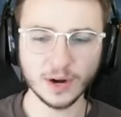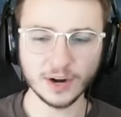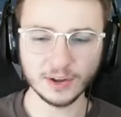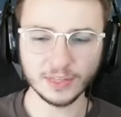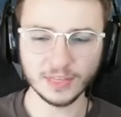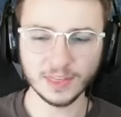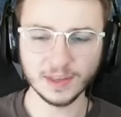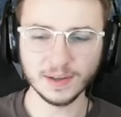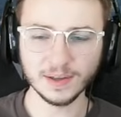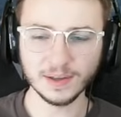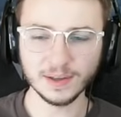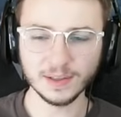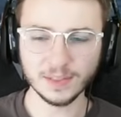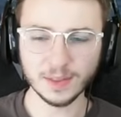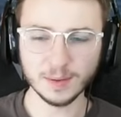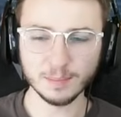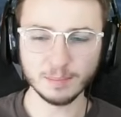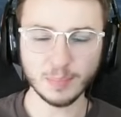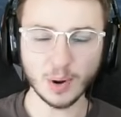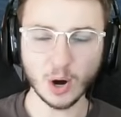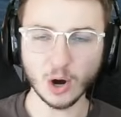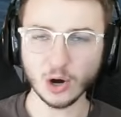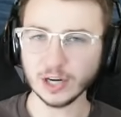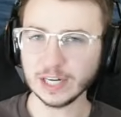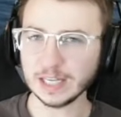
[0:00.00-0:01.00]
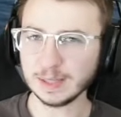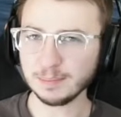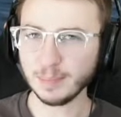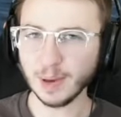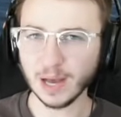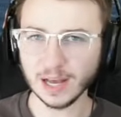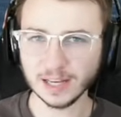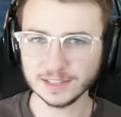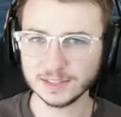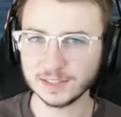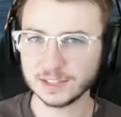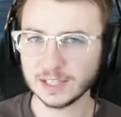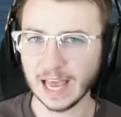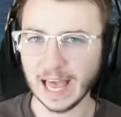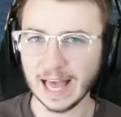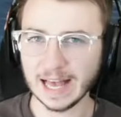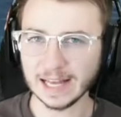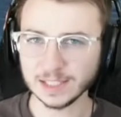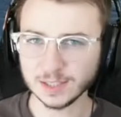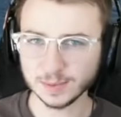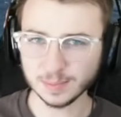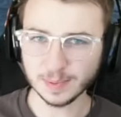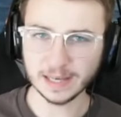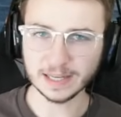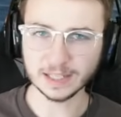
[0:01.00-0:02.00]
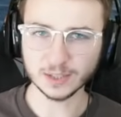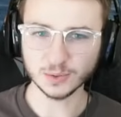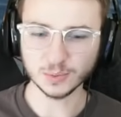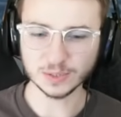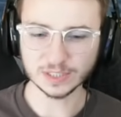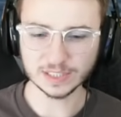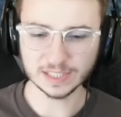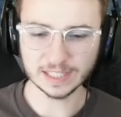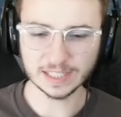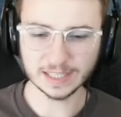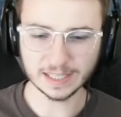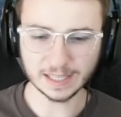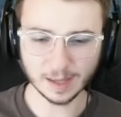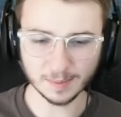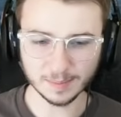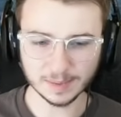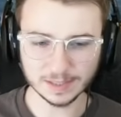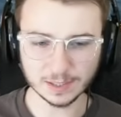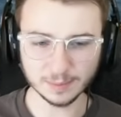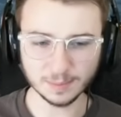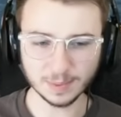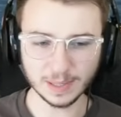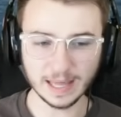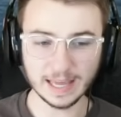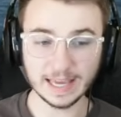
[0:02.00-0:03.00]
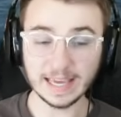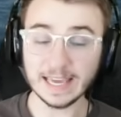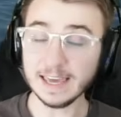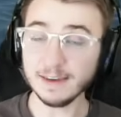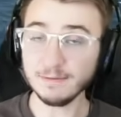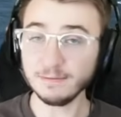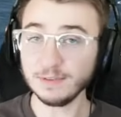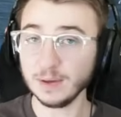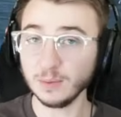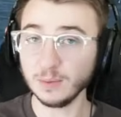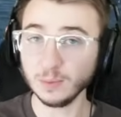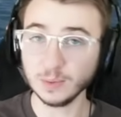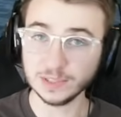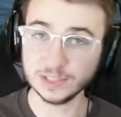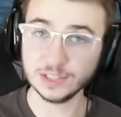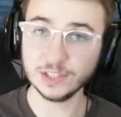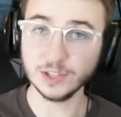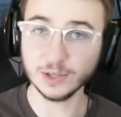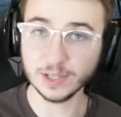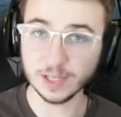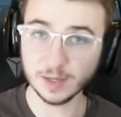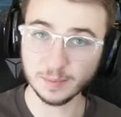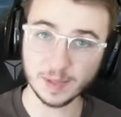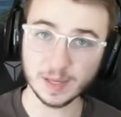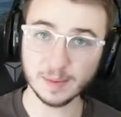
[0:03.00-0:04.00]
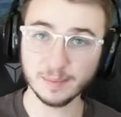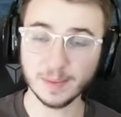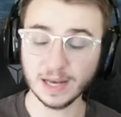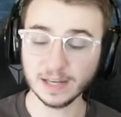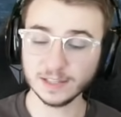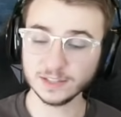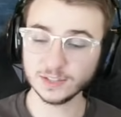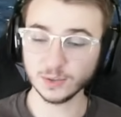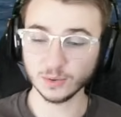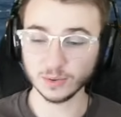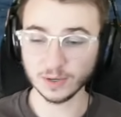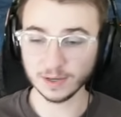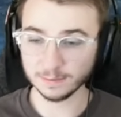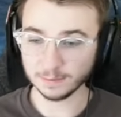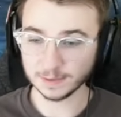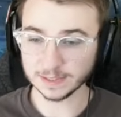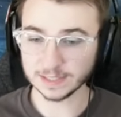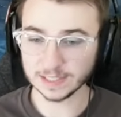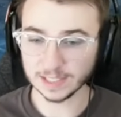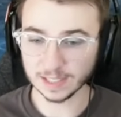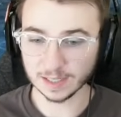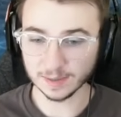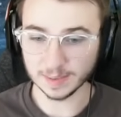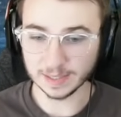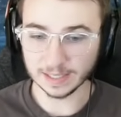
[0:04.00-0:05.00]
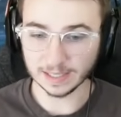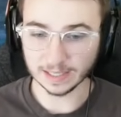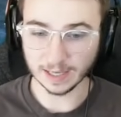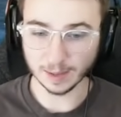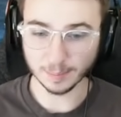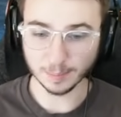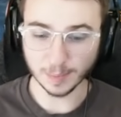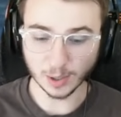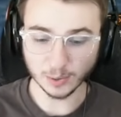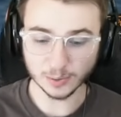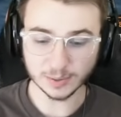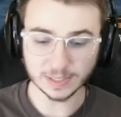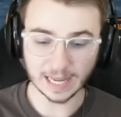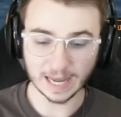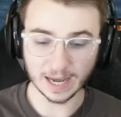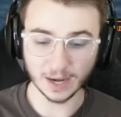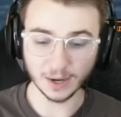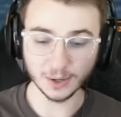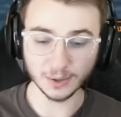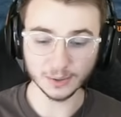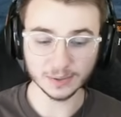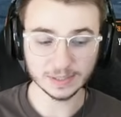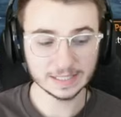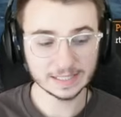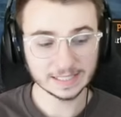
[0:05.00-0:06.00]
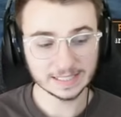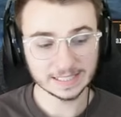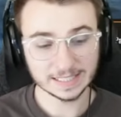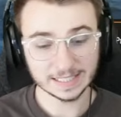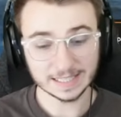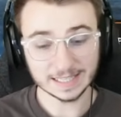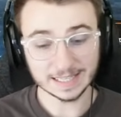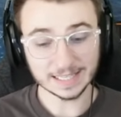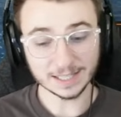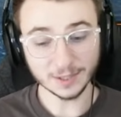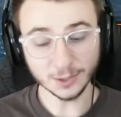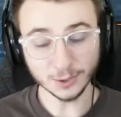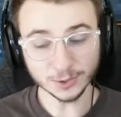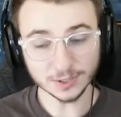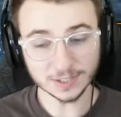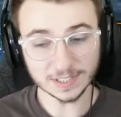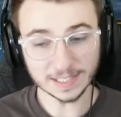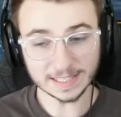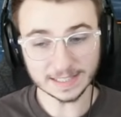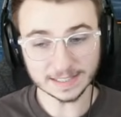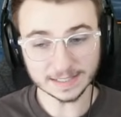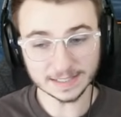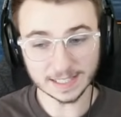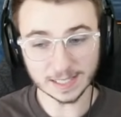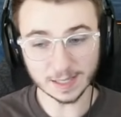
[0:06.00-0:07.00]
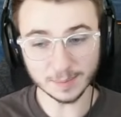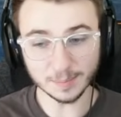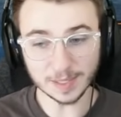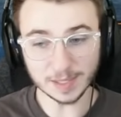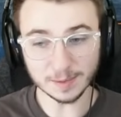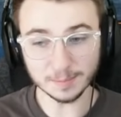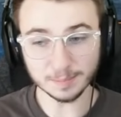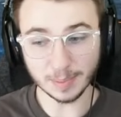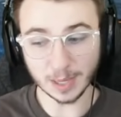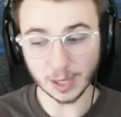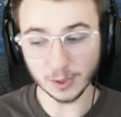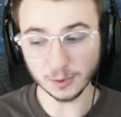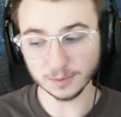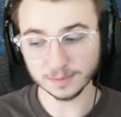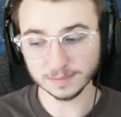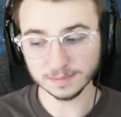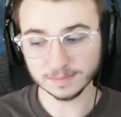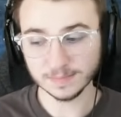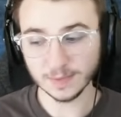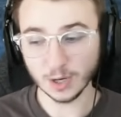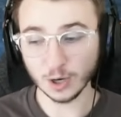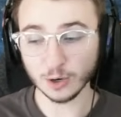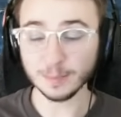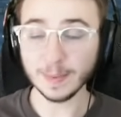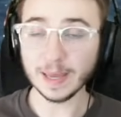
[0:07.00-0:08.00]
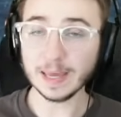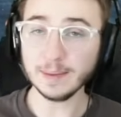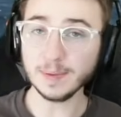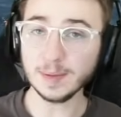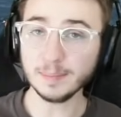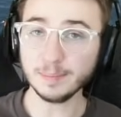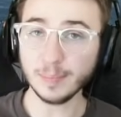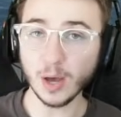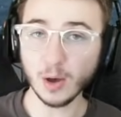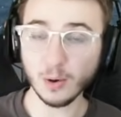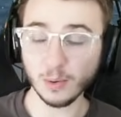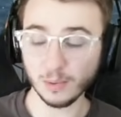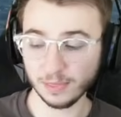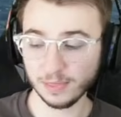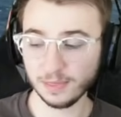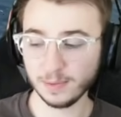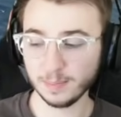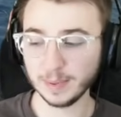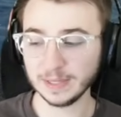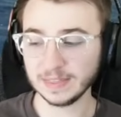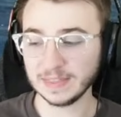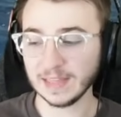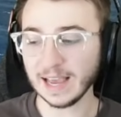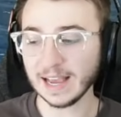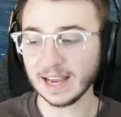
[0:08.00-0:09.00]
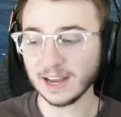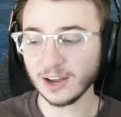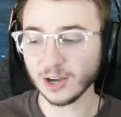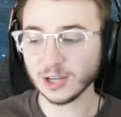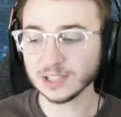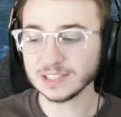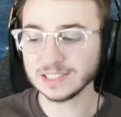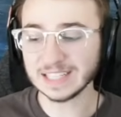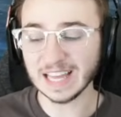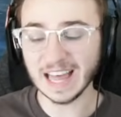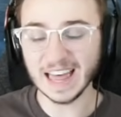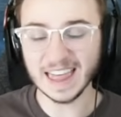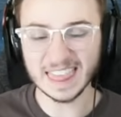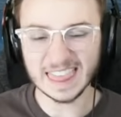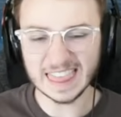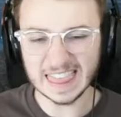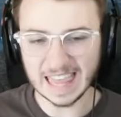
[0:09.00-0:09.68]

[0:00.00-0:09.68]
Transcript: where the, the party bus aspect was going to come into play. If it was still going to be a bus or if it's going to be a boat now. It looks like it's going to be a boat. Or maybe both. But that costs one